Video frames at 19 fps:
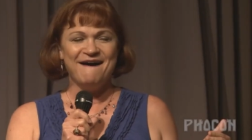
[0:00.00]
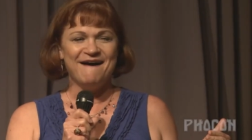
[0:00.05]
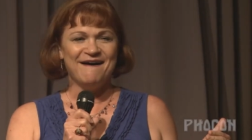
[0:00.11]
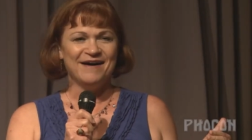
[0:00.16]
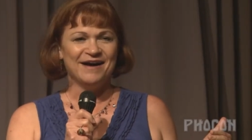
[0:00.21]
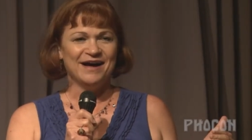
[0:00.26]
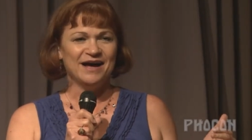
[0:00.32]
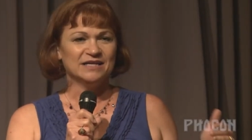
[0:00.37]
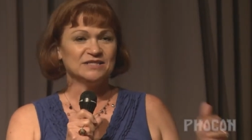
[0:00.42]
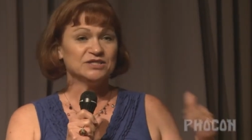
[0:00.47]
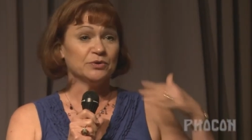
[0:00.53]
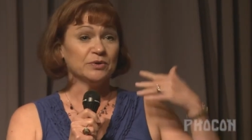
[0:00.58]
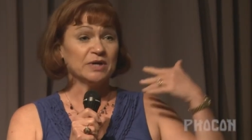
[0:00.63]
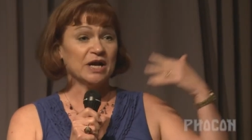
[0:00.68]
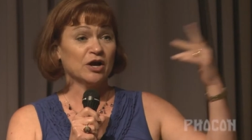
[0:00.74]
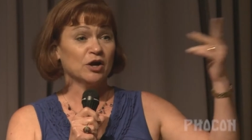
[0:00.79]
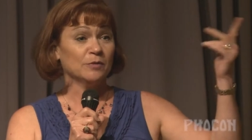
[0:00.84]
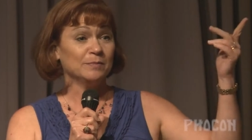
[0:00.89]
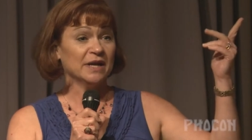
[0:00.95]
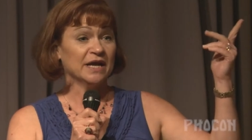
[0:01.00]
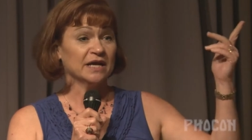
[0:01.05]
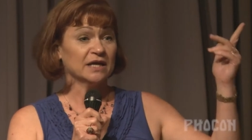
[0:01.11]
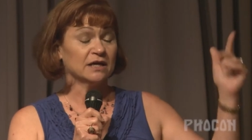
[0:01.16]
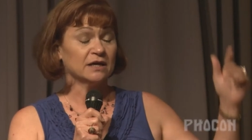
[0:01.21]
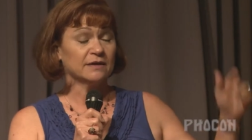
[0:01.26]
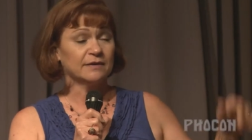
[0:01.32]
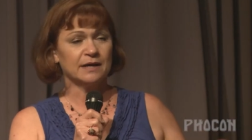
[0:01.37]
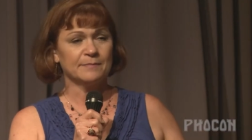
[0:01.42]
Uh, so an airplane
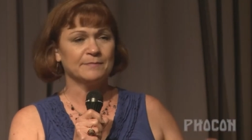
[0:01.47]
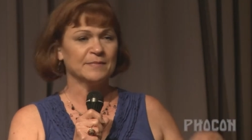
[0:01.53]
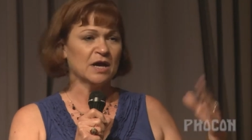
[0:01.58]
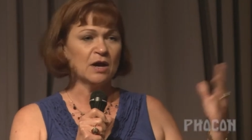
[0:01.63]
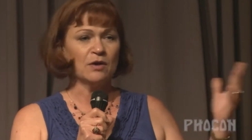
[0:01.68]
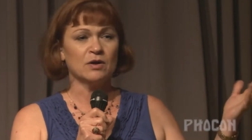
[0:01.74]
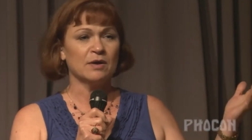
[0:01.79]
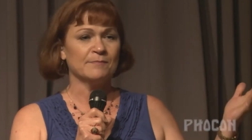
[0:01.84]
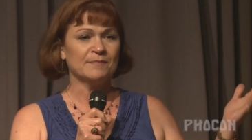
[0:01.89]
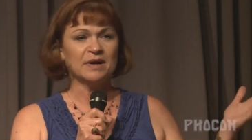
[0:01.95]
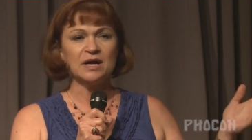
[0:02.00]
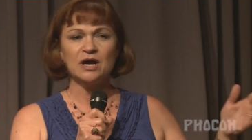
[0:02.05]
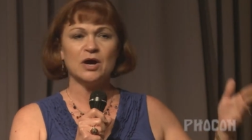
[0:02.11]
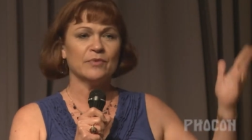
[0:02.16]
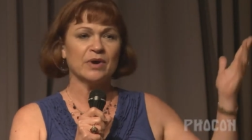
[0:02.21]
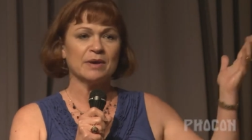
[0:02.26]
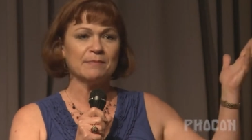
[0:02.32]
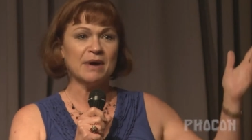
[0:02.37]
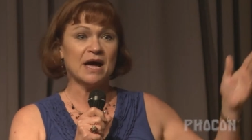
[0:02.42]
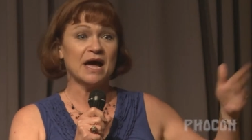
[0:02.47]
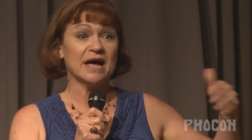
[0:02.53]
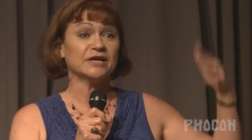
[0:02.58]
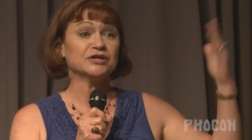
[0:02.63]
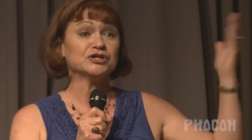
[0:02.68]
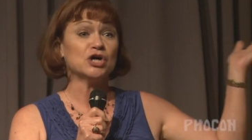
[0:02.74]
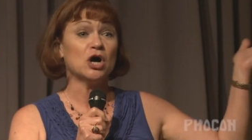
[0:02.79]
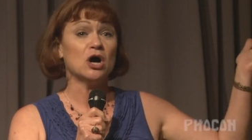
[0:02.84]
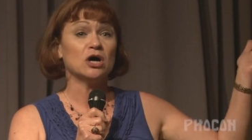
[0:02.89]
could go going
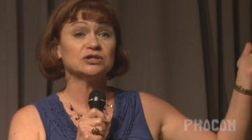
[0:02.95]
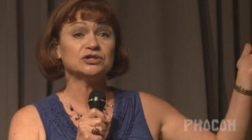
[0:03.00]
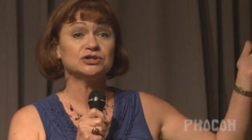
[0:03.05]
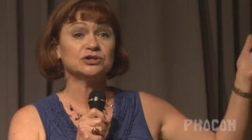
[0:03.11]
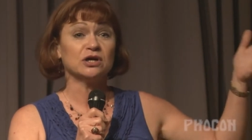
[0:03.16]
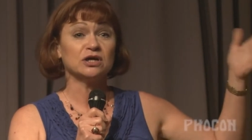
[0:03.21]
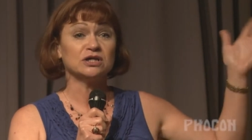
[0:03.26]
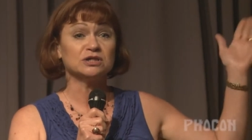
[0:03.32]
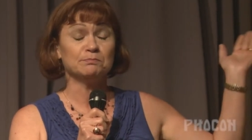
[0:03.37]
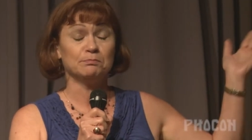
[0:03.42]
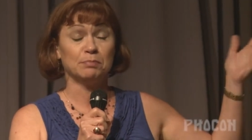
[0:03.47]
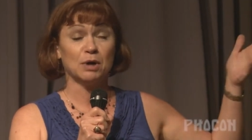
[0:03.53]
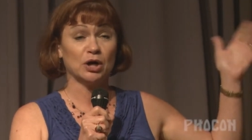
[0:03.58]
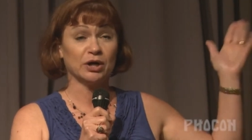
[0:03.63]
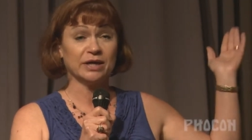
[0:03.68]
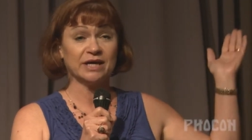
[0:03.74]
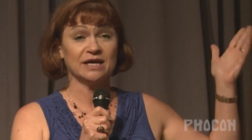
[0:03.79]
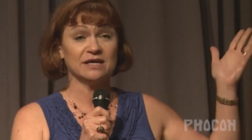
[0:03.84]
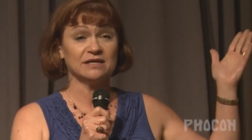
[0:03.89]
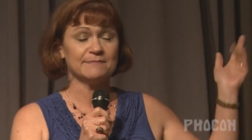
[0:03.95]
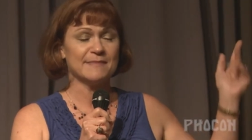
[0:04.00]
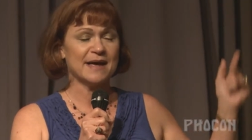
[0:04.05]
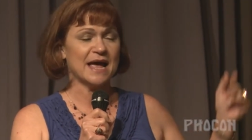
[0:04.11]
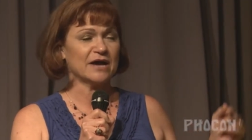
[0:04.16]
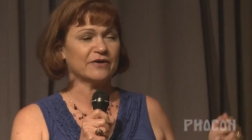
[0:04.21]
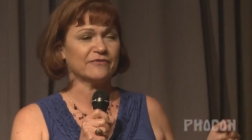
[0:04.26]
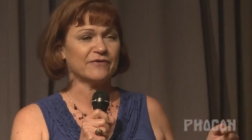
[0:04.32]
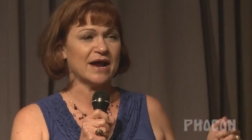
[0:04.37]
by, a dog starts barking in the
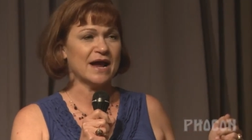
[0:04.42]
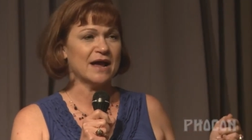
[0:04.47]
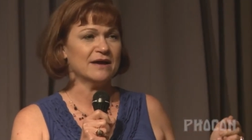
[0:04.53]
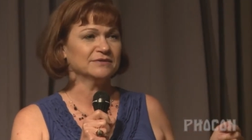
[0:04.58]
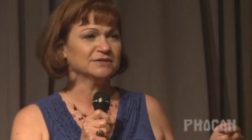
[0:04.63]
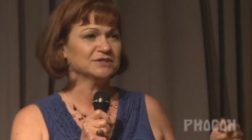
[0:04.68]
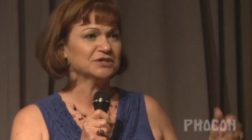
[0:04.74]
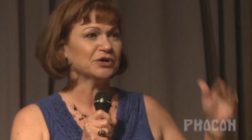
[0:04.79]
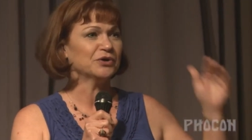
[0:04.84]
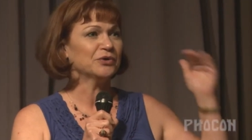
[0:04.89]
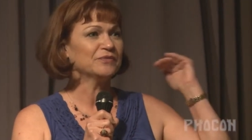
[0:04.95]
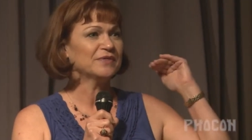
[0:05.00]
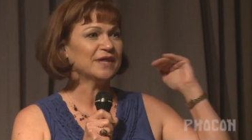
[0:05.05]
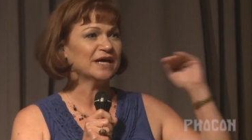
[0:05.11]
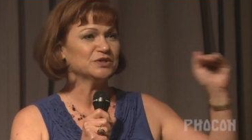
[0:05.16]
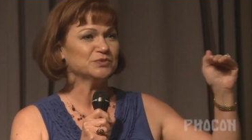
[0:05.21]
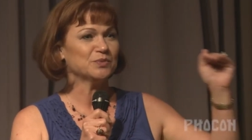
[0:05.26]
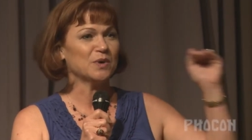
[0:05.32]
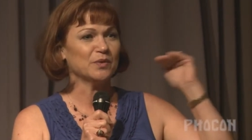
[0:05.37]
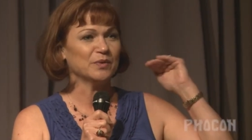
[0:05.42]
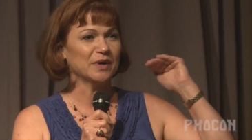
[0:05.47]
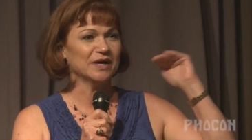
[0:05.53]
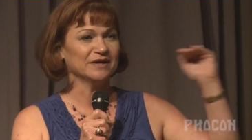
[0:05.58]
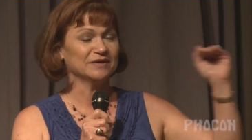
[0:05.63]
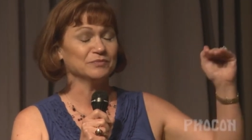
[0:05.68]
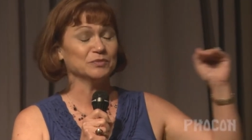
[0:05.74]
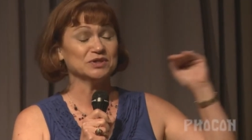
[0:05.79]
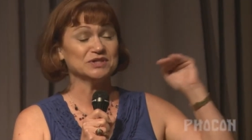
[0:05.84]
background. So that's where
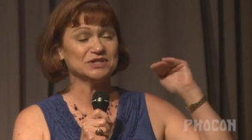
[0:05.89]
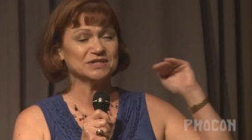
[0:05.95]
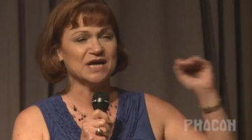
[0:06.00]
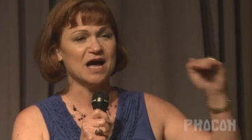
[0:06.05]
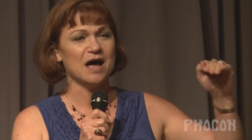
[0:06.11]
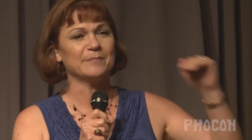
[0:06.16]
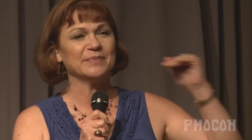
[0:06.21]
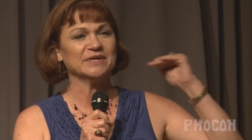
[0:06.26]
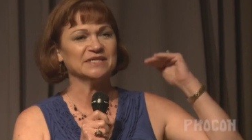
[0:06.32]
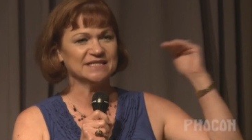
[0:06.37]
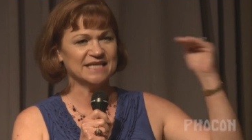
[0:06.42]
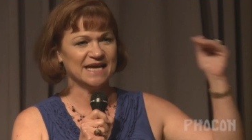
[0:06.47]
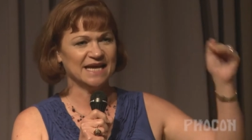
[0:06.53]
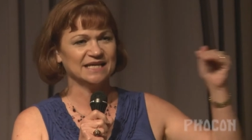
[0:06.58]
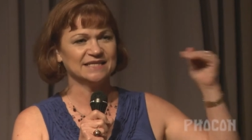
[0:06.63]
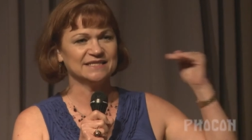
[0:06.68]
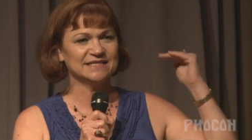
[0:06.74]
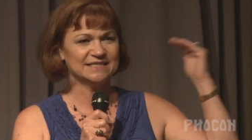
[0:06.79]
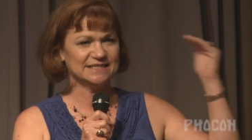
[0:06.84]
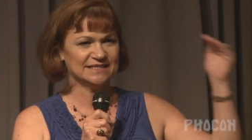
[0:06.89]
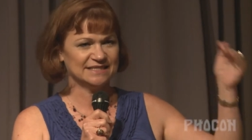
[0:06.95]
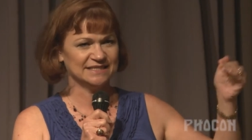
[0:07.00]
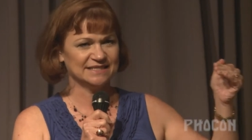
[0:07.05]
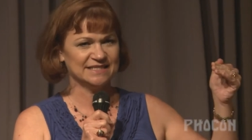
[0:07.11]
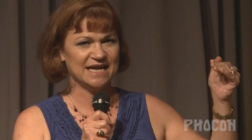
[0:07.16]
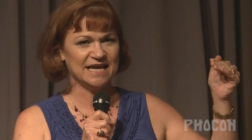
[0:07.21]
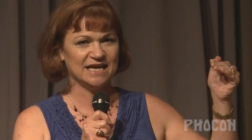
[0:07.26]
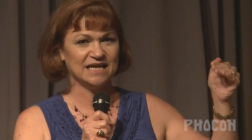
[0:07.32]
we will stop and take
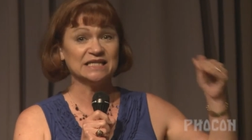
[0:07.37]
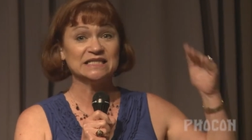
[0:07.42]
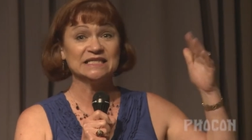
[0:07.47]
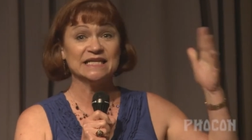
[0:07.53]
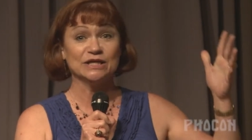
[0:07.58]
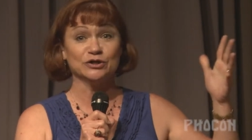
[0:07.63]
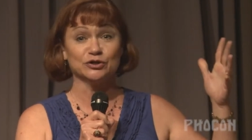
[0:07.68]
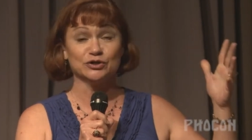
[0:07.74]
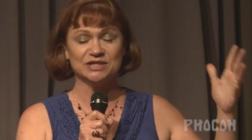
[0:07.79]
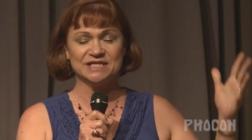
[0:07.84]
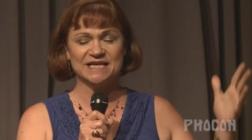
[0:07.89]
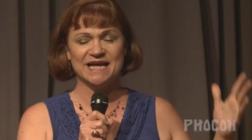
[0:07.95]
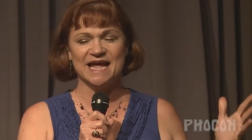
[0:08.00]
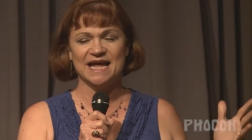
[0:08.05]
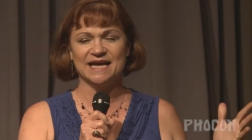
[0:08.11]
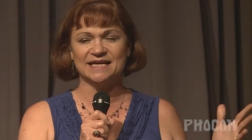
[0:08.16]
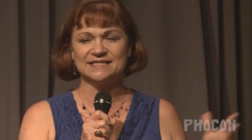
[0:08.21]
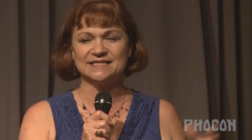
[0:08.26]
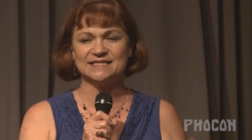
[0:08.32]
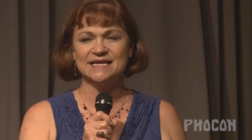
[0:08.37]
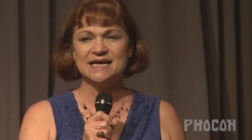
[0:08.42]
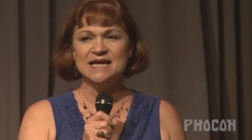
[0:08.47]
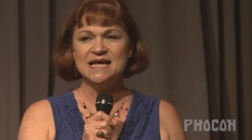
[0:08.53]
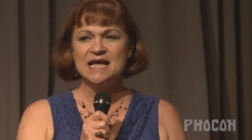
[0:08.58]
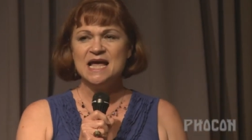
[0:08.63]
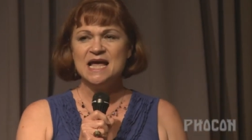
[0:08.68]
take cleaner takes.